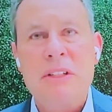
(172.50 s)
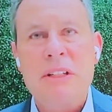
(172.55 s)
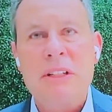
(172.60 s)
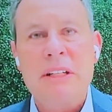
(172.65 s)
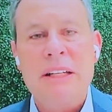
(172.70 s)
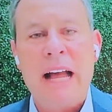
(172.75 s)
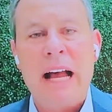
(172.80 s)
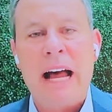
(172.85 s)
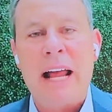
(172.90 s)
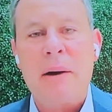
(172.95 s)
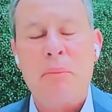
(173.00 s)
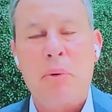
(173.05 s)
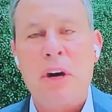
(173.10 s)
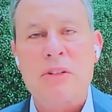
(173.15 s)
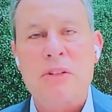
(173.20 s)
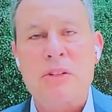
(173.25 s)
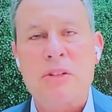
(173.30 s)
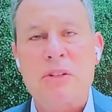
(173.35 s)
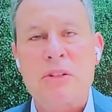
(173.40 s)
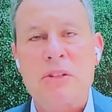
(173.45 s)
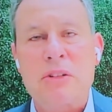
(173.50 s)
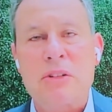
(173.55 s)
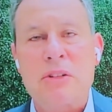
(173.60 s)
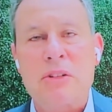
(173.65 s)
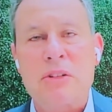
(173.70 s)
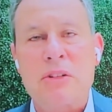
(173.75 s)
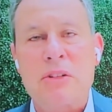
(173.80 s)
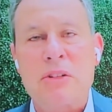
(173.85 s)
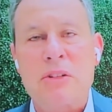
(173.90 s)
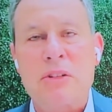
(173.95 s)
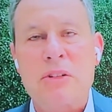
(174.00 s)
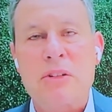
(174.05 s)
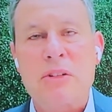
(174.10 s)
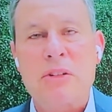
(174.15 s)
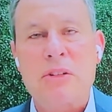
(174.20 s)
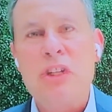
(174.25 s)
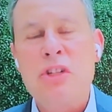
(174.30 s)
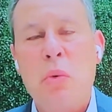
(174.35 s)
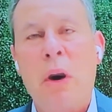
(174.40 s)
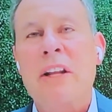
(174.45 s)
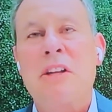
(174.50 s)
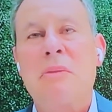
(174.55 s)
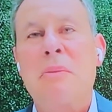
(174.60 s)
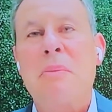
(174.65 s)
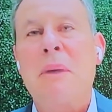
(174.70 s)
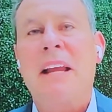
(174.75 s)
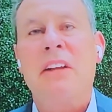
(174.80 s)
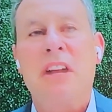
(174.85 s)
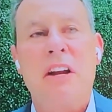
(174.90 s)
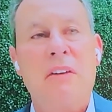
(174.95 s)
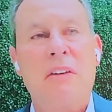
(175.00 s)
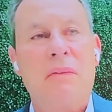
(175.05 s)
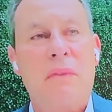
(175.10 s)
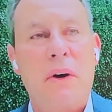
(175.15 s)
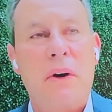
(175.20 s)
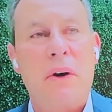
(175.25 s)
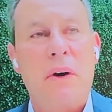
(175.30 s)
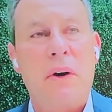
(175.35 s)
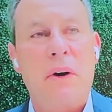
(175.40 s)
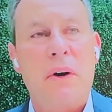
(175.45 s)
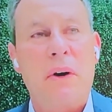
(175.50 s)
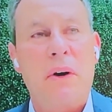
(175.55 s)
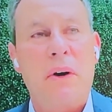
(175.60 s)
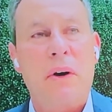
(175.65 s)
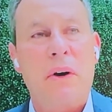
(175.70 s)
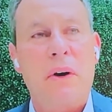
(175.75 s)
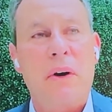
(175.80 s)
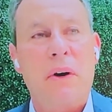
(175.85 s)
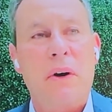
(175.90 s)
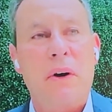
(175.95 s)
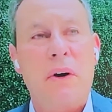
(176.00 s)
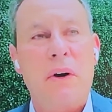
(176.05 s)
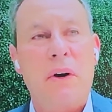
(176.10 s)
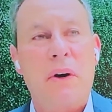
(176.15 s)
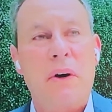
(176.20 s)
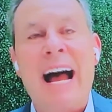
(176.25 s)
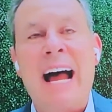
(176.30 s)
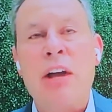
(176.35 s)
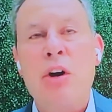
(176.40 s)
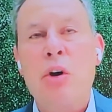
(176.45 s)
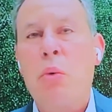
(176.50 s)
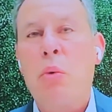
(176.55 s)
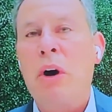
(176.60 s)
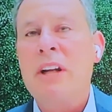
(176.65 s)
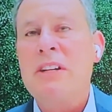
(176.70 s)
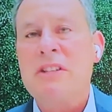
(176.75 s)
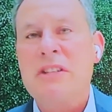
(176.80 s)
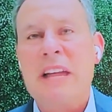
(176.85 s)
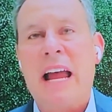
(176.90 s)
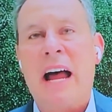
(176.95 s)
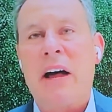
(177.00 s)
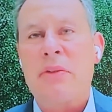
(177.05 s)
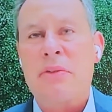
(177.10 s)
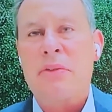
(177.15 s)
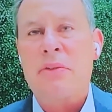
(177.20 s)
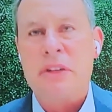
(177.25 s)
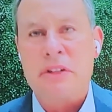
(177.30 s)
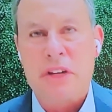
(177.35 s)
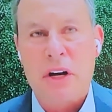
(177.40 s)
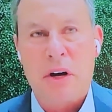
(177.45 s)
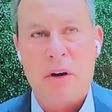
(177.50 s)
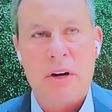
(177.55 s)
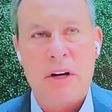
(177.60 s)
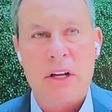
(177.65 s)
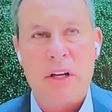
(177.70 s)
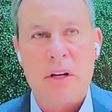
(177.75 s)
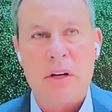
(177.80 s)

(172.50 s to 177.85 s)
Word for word: he was not impressed with himself. He just wanted to make a difference. And this is a guy who went south in